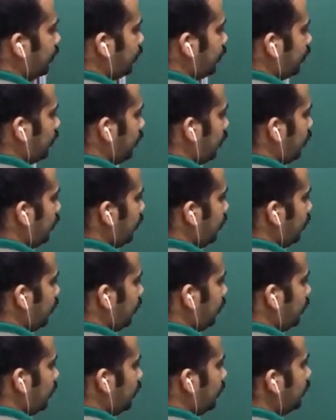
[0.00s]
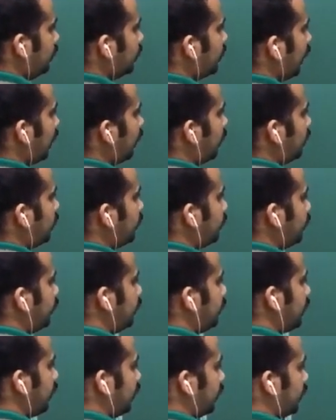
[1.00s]
So this angle is
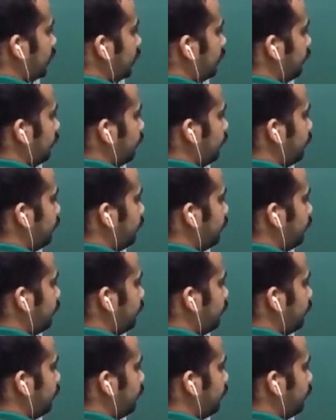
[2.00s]
theta again.